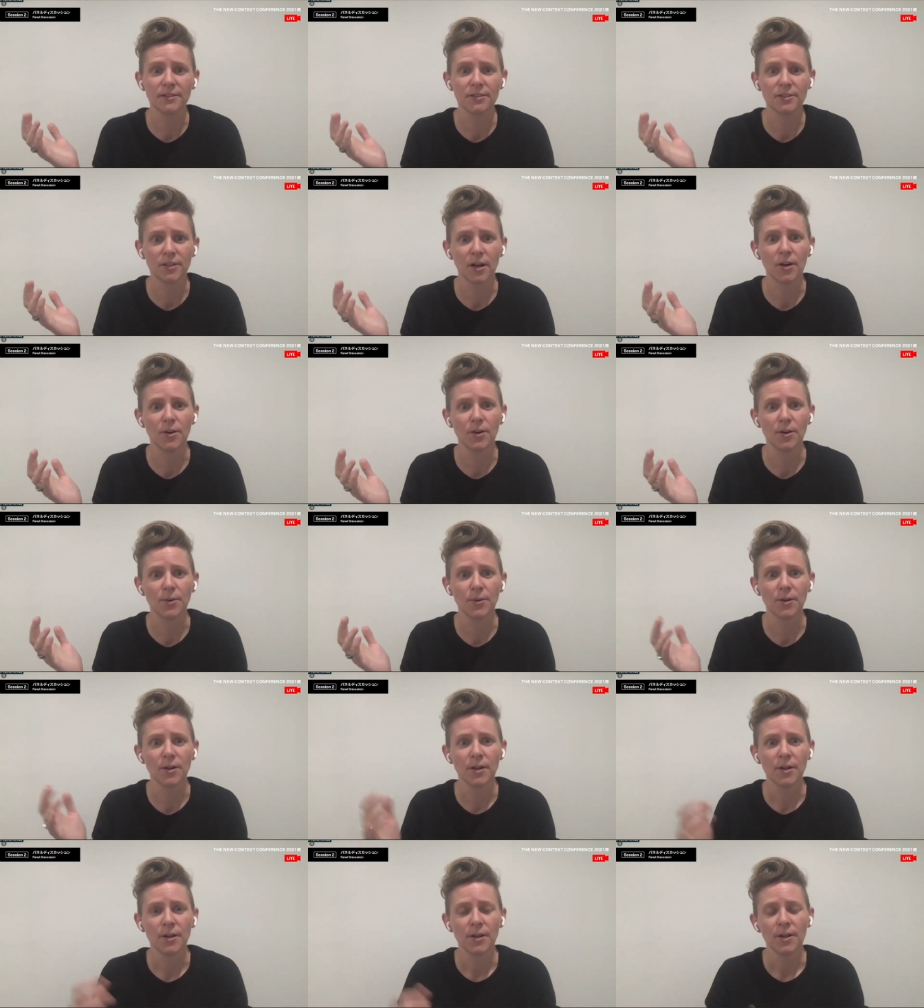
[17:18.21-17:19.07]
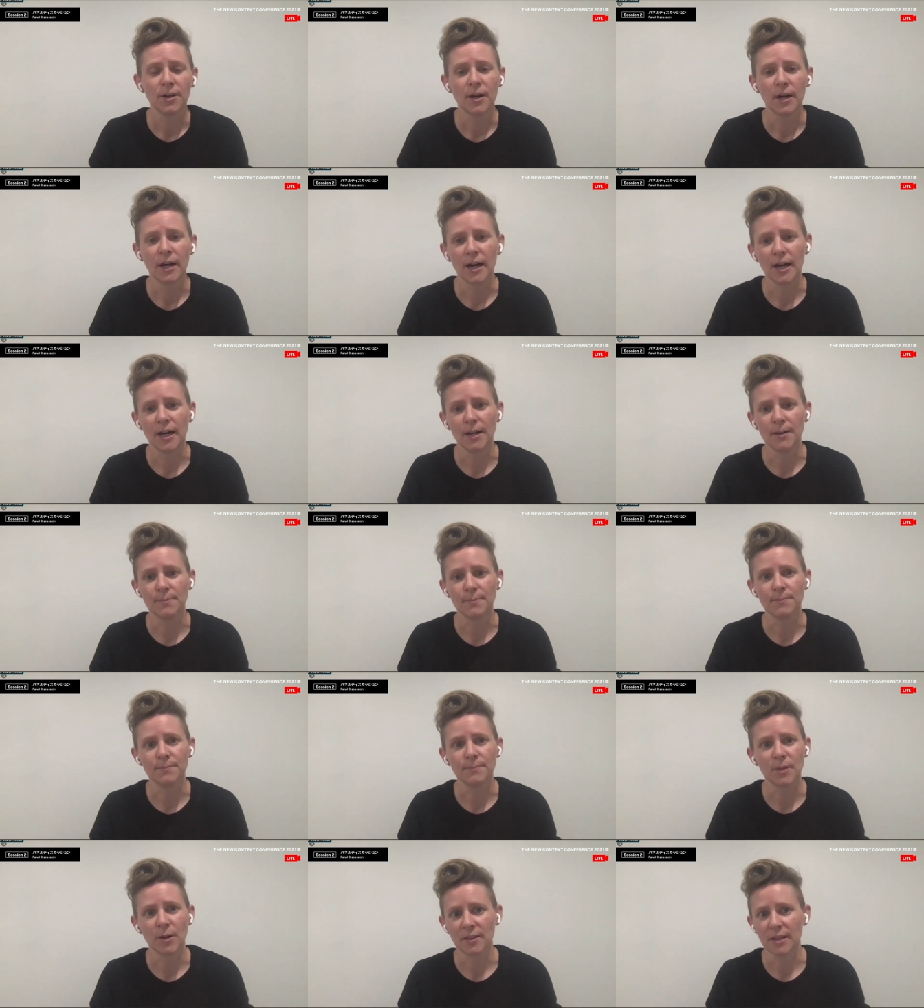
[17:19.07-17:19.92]
So,
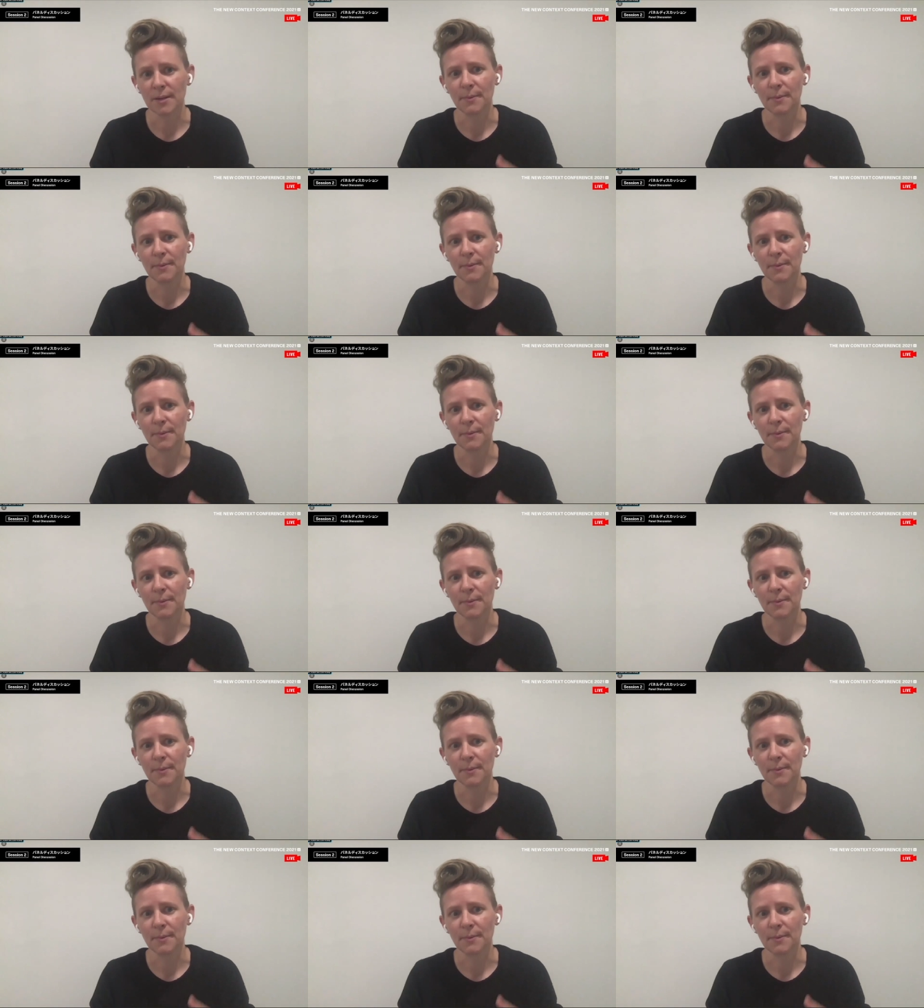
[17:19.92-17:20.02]
you know,